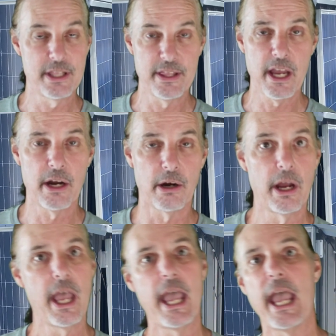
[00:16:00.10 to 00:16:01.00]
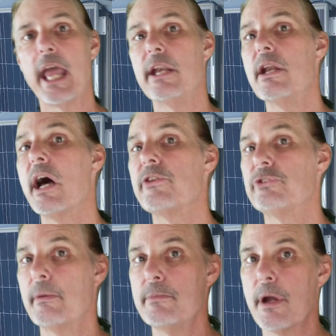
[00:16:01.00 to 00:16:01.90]
there and not
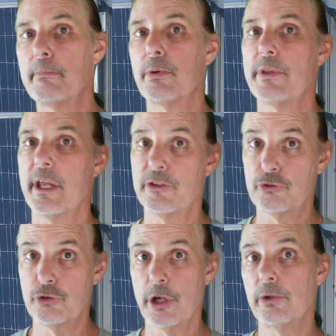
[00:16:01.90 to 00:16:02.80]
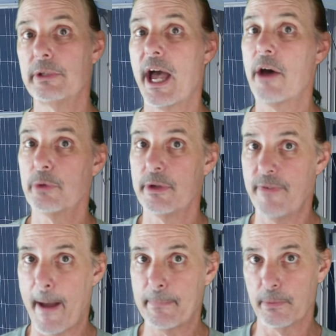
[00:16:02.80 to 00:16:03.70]
some number that has trickled out or
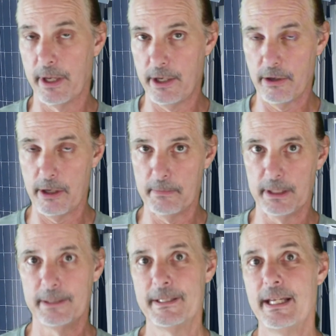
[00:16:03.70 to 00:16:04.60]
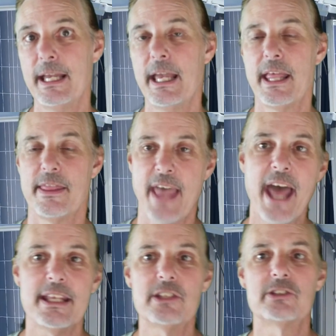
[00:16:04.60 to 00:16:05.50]
evaporated on me.
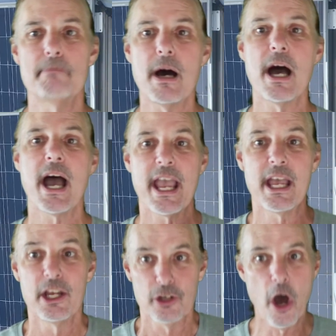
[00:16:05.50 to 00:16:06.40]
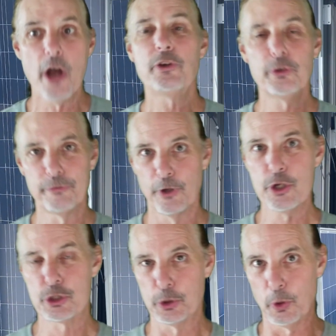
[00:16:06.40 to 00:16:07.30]
That is my
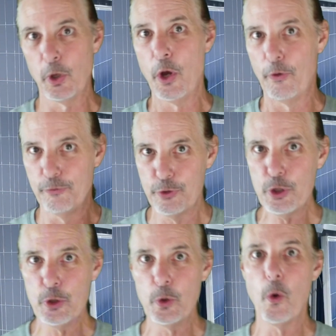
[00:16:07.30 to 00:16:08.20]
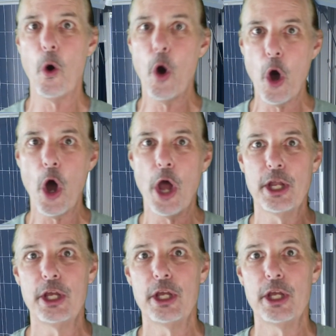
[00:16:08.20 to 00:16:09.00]
controversial view on